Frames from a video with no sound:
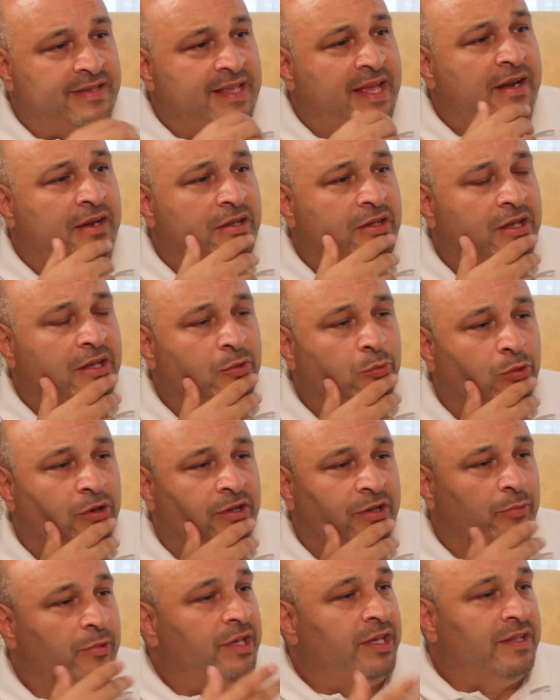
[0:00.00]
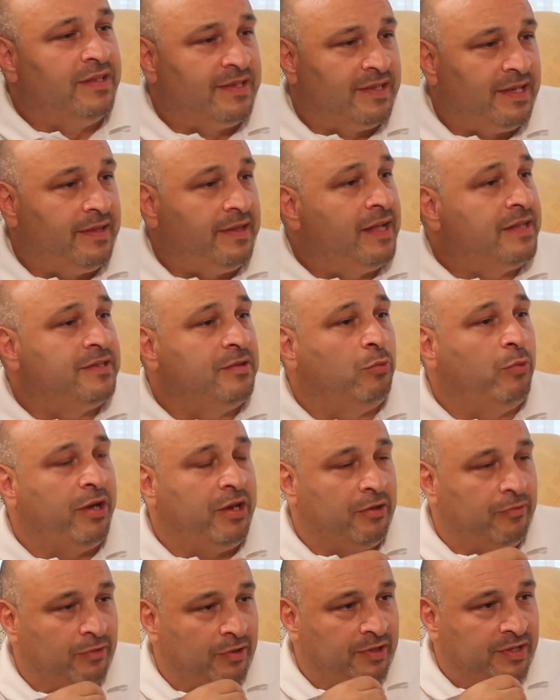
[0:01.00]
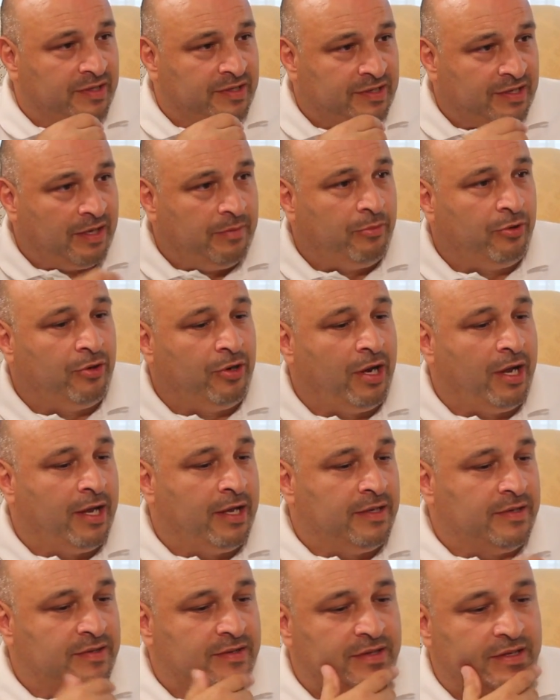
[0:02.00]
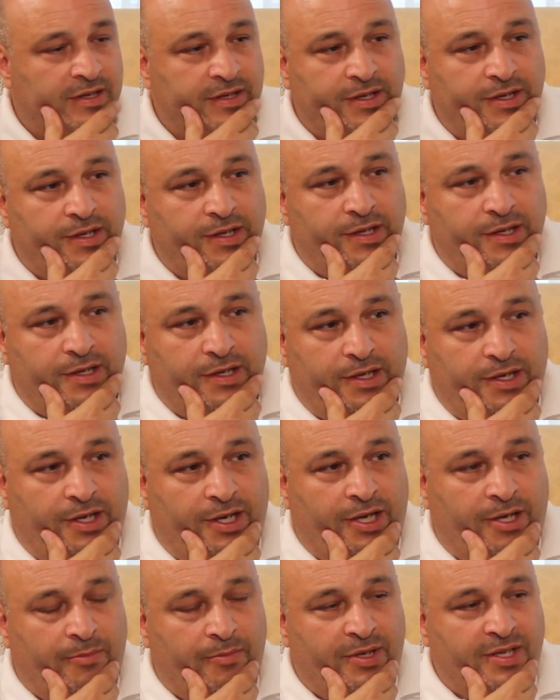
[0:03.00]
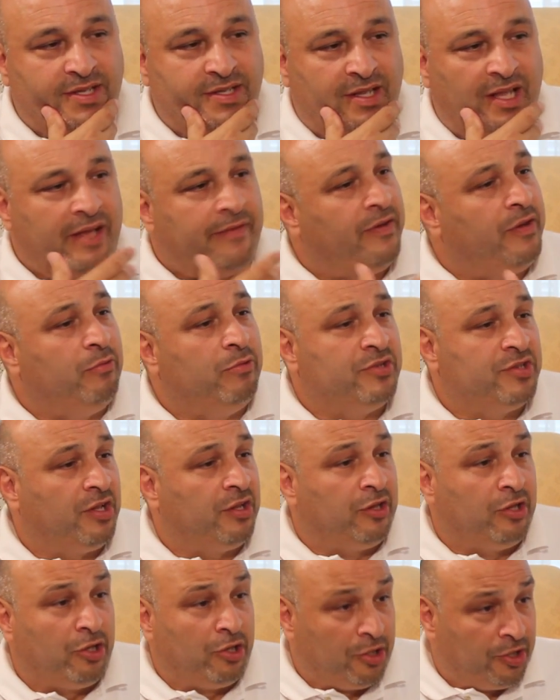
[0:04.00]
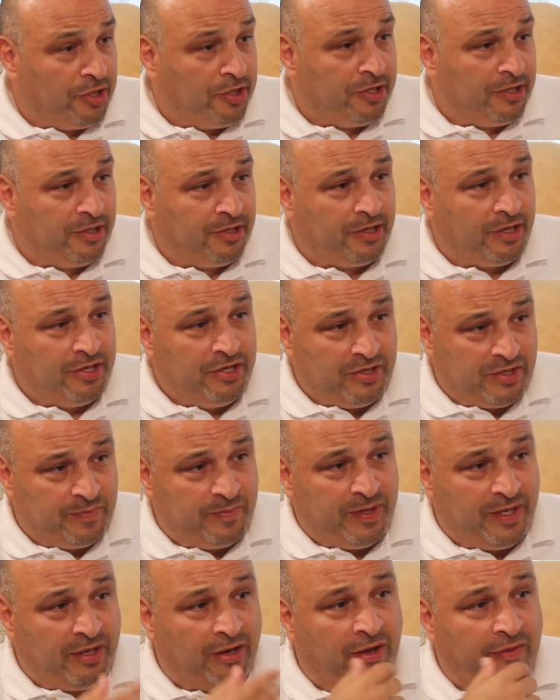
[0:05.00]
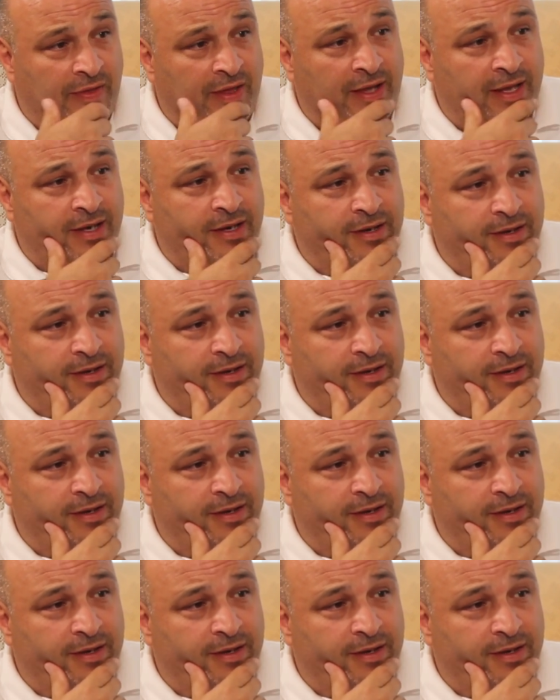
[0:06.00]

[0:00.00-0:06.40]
that a key word that we can say? That's a way to really summarize his life. He was a learner. Can you speak on that?